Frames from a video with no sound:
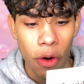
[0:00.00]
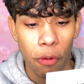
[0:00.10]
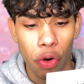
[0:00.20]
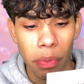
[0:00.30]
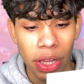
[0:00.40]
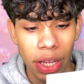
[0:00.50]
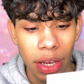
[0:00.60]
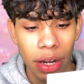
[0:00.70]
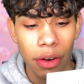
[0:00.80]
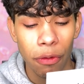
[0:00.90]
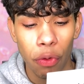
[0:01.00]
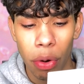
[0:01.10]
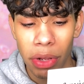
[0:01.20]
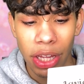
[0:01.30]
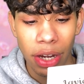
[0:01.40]

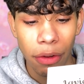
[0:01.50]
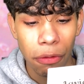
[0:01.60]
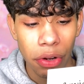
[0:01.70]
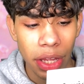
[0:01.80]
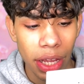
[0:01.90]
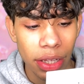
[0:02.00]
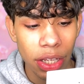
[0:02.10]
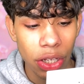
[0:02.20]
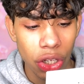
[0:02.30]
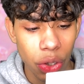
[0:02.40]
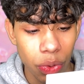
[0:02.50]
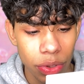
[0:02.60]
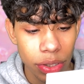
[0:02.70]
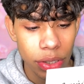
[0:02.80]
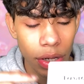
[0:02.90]
Formulated for daily
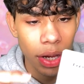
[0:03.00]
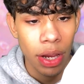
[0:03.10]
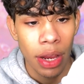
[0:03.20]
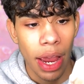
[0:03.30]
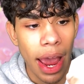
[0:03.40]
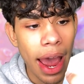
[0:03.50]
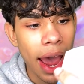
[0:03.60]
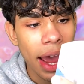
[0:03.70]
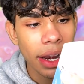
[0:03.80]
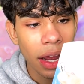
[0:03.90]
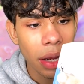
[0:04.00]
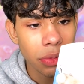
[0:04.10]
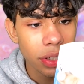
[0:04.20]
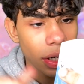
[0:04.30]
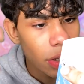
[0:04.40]
use. And I'm
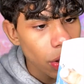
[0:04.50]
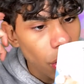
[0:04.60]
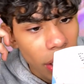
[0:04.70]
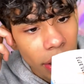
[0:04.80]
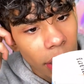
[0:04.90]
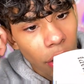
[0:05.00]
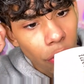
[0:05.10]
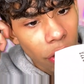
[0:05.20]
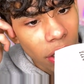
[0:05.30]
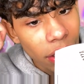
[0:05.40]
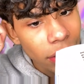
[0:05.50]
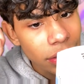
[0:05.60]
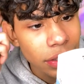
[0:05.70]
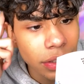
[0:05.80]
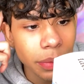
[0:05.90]
just going to look at the
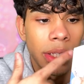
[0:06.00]
ingredients.